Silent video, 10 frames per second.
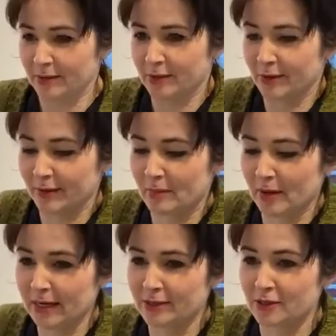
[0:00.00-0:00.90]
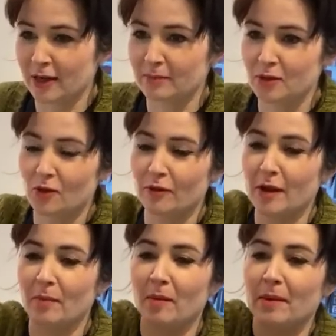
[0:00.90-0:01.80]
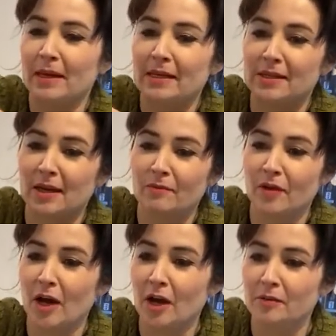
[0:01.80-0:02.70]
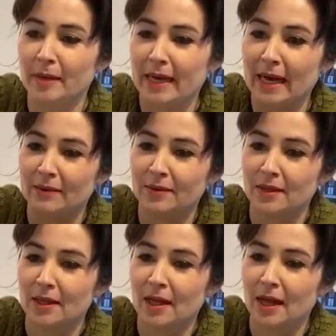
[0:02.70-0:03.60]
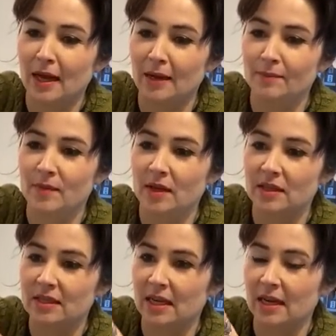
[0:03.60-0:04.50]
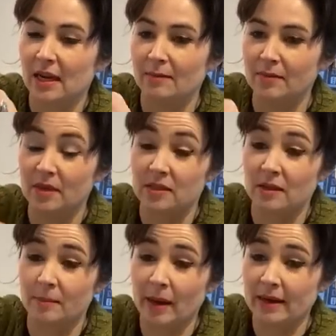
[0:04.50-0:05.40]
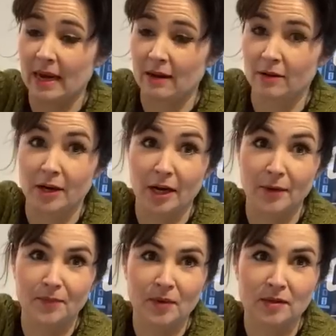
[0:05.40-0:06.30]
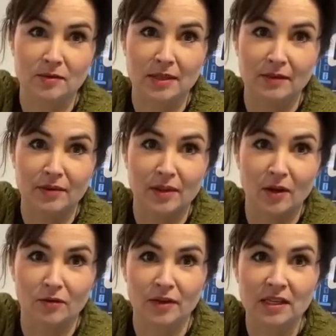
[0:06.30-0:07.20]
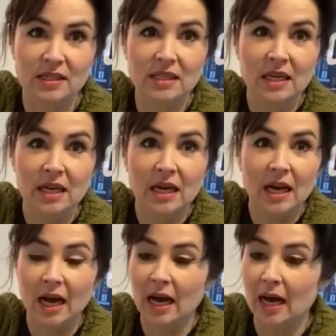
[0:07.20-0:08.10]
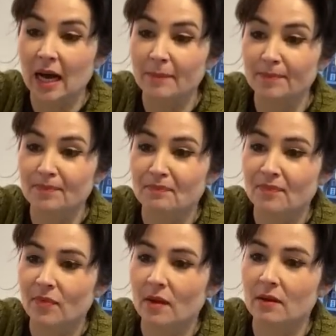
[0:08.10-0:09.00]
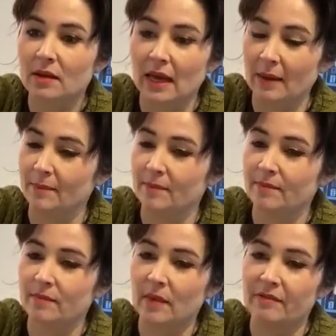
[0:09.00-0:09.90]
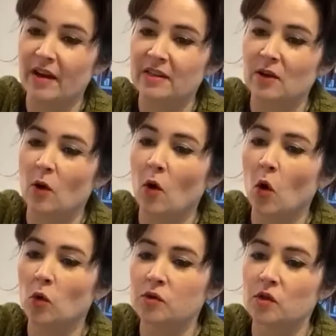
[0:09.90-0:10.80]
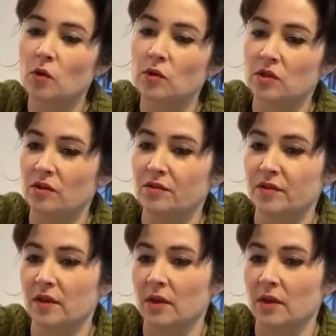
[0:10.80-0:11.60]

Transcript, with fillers: saw, I put an Instagram story up on my Lisa Comfort Home account um, the other day, um, this, about an hour ago, as I was leaving the office. Um, yeah, I've had all sorts of